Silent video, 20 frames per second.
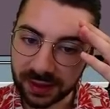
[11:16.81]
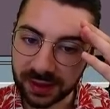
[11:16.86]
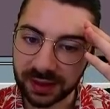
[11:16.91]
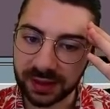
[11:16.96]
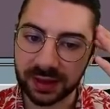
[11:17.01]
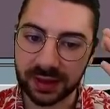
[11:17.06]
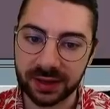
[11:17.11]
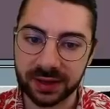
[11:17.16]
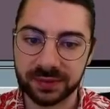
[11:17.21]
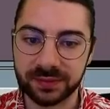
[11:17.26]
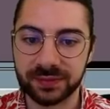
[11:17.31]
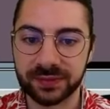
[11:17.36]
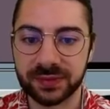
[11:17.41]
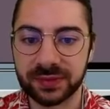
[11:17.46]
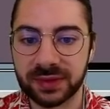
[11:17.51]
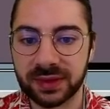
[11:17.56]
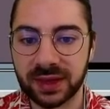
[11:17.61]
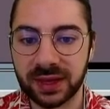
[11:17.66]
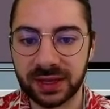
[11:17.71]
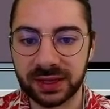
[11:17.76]

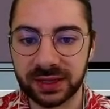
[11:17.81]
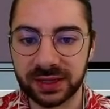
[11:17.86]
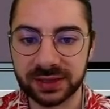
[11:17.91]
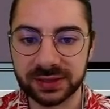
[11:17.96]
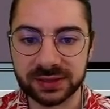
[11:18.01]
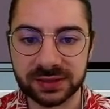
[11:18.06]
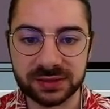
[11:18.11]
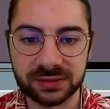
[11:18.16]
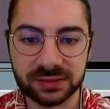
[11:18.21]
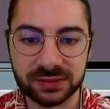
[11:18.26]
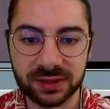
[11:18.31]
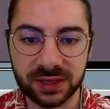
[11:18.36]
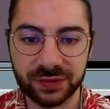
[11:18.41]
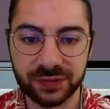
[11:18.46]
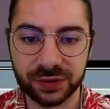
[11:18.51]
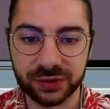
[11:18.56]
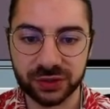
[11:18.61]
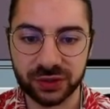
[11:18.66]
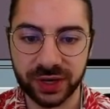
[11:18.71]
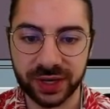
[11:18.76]
at least if
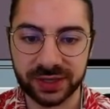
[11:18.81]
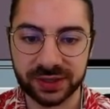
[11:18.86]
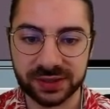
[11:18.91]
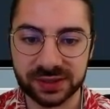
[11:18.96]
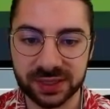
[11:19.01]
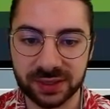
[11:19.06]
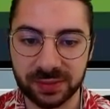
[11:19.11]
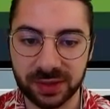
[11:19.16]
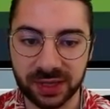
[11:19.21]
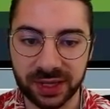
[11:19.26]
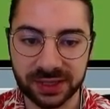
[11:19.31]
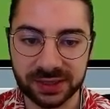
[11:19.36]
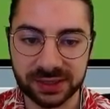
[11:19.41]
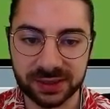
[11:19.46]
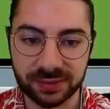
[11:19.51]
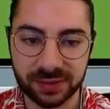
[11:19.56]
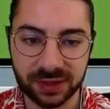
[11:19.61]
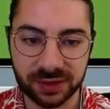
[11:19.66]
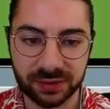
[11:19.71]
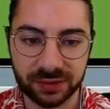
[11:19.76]
you're trying to simulate
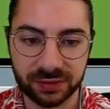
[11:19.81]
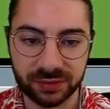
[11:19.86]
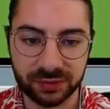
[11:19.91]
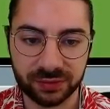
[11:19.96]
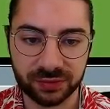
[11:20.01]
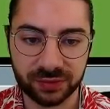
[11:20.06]
something,